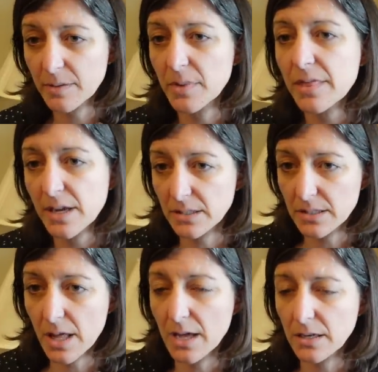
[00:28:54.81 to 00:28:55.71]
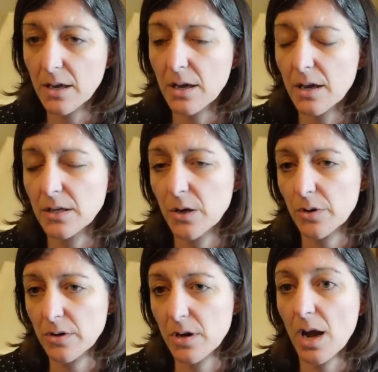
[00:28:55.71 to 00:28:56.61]
I mean, things that, you know,
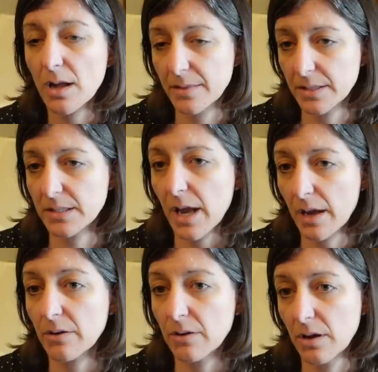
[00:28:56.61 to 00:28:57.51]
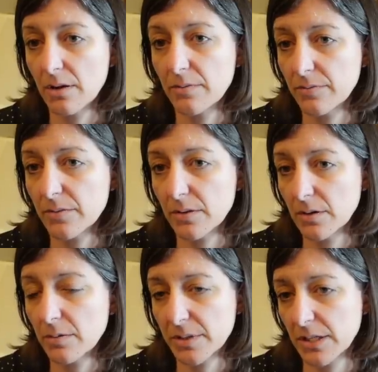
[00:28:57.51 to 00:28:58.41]
are not the scale of
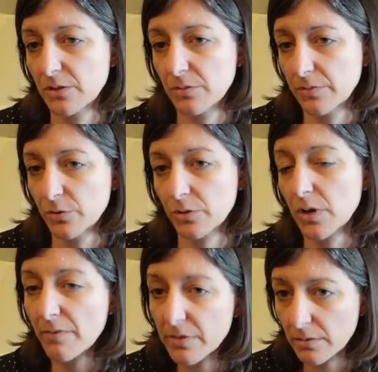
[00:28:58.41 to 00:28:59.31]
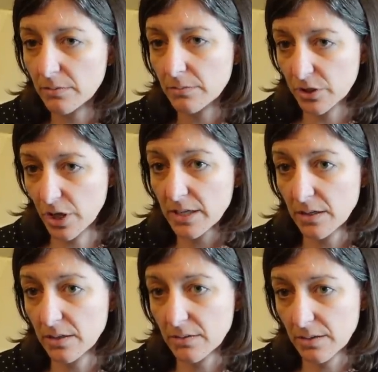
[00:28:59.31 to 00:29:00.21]
a potential future conflict with
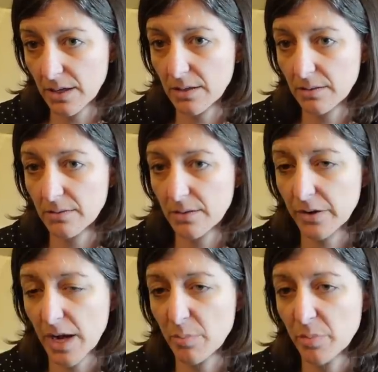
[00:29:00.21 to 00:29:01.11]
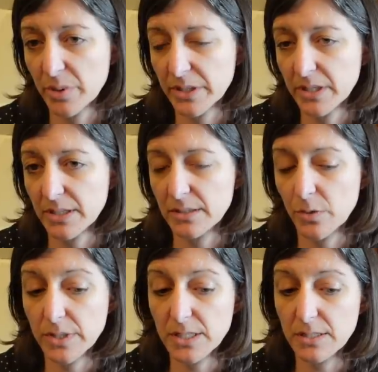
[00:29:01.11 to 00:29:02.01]
China and capabilities. So
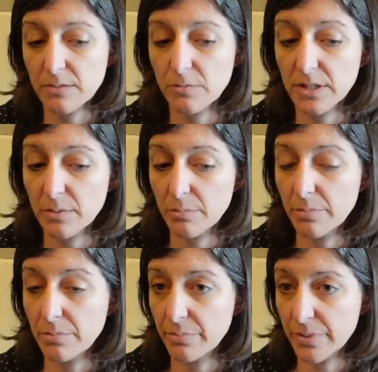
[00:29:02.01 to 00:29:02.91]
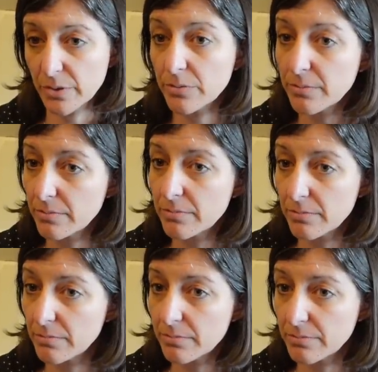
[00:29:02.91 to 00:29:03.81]
we didn't really build
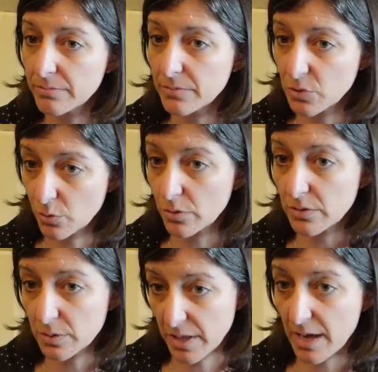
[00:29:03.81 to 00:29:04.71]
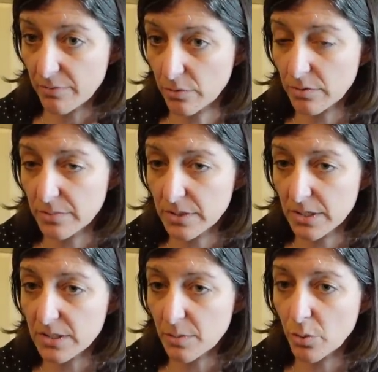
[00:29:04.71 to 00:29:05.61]
towards platforms
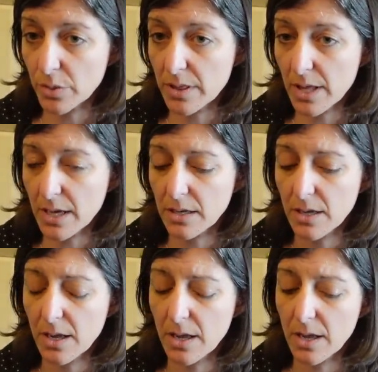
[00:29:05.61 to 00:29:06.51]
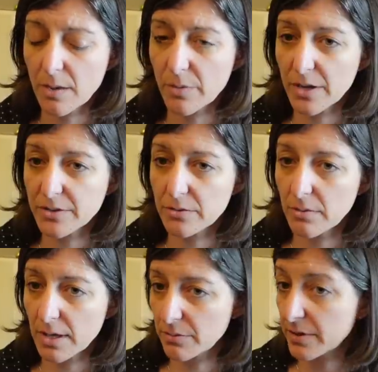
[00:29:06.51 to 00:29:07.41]
that supported that. And we
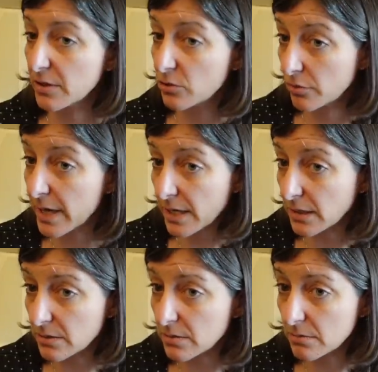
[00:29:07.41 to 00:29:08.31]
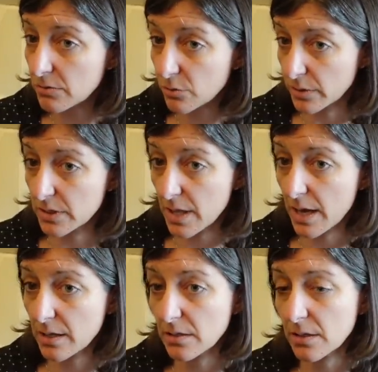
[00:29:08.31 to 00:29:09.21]
also, I don't think, trained towards
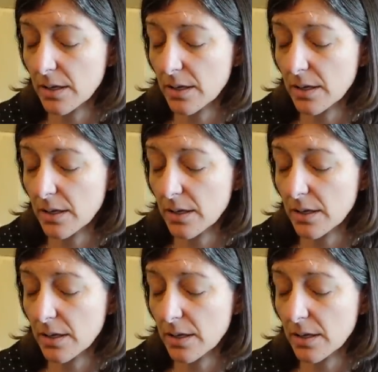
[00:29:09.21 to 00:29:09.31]
that.